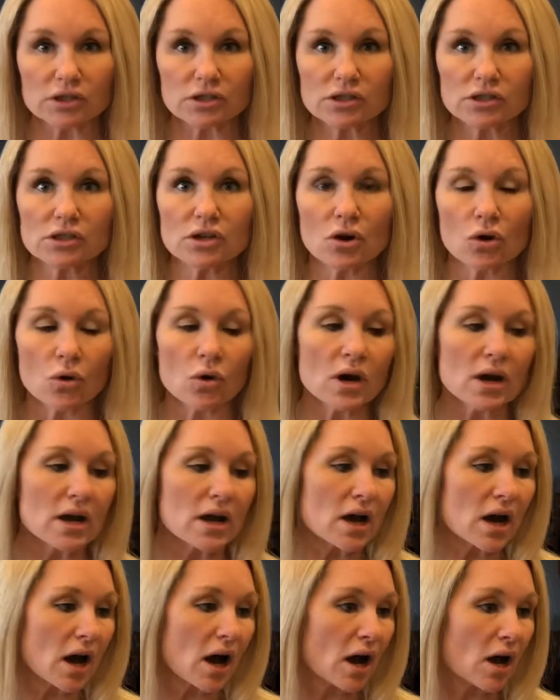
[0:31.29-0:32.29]
So
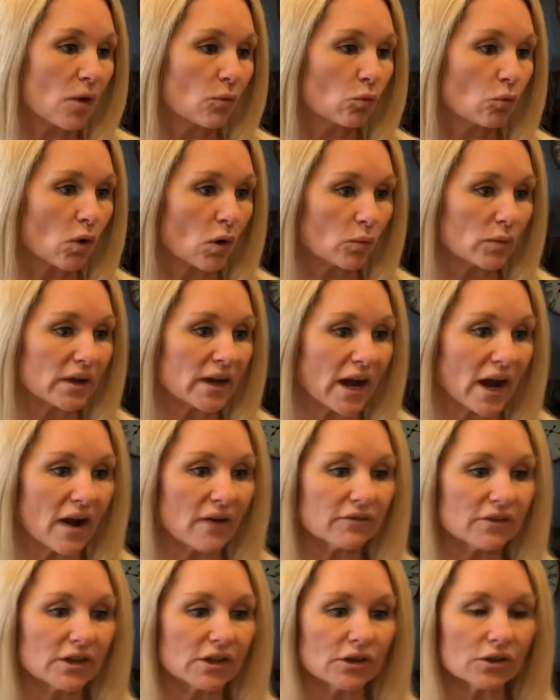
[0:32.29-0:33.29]
what we
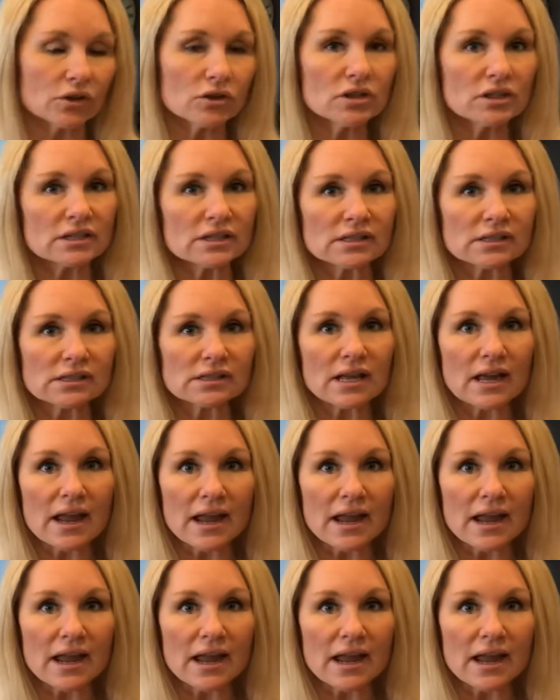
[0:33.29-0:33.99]
have here is